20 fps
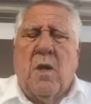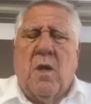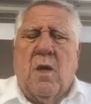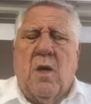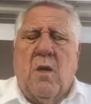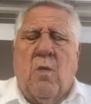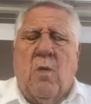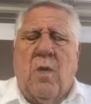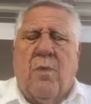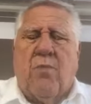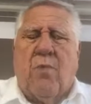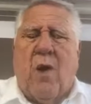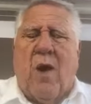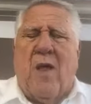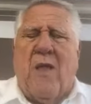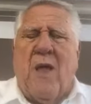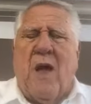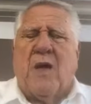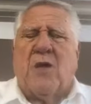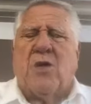We pray
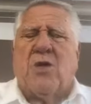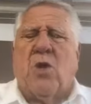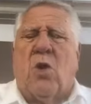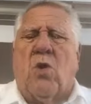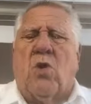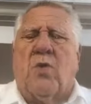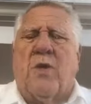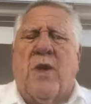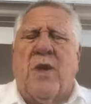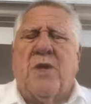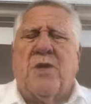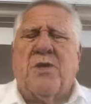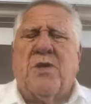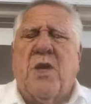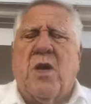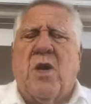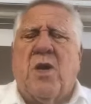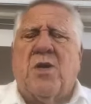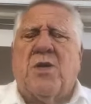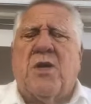that soul that is
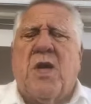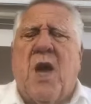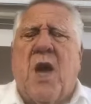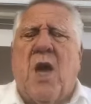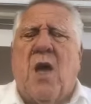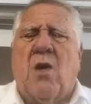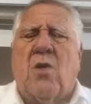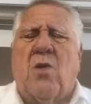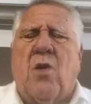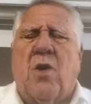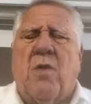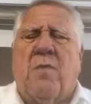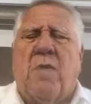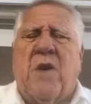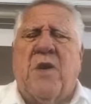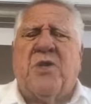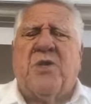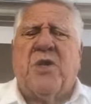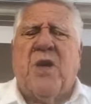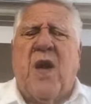nearest hell could
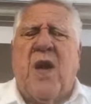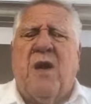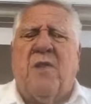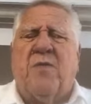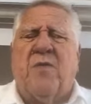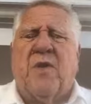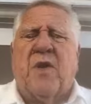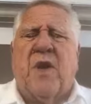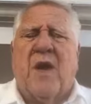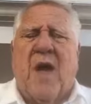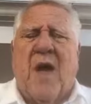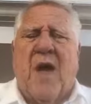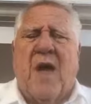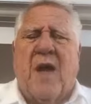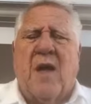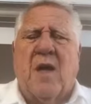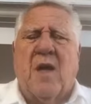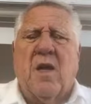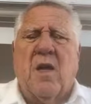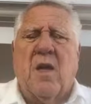be saved
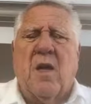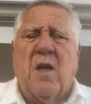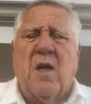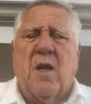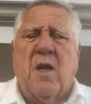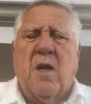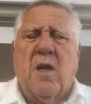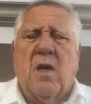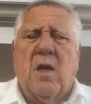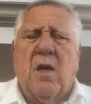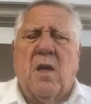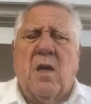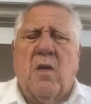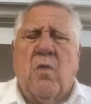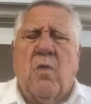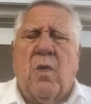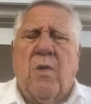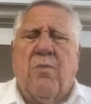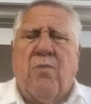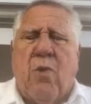tonight.
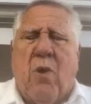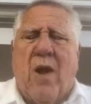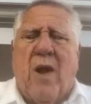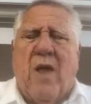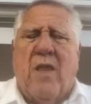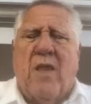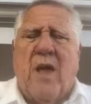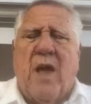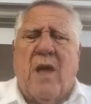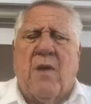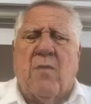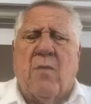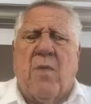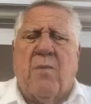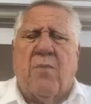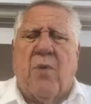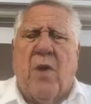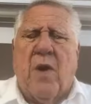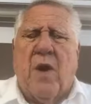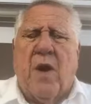We pray that. We
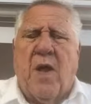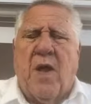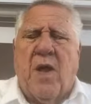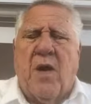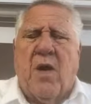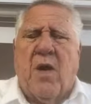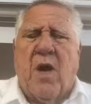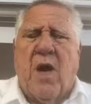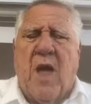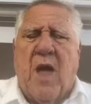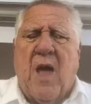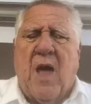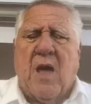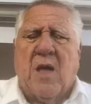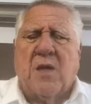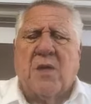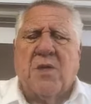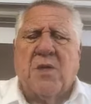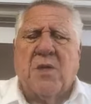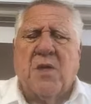put it in your
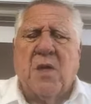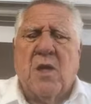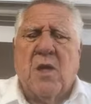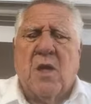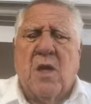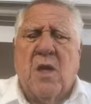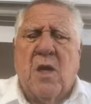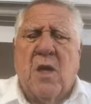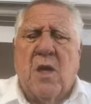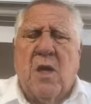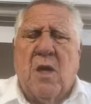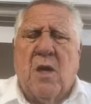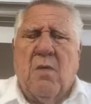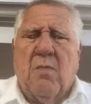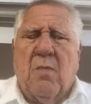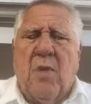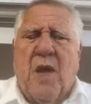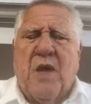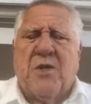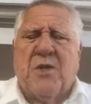hands.
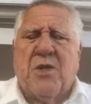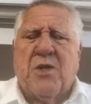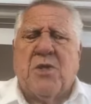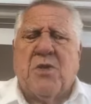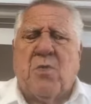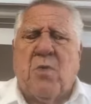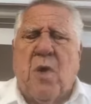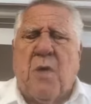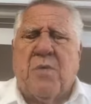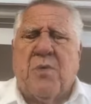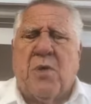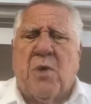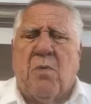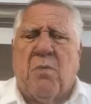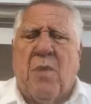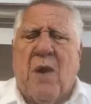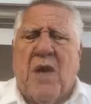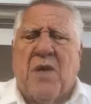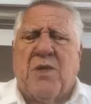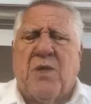Bless the scripture.
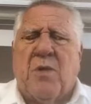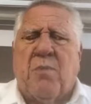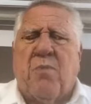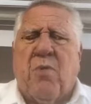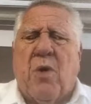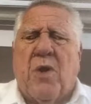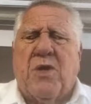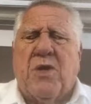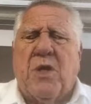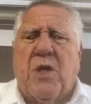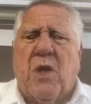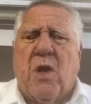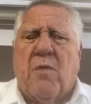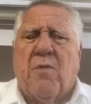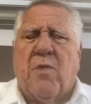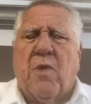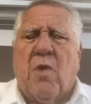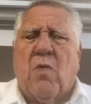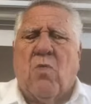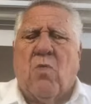Bless the preaching of
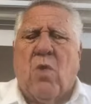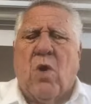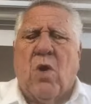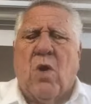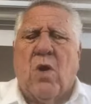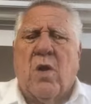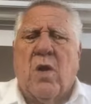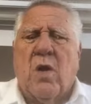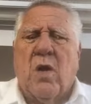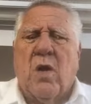your word.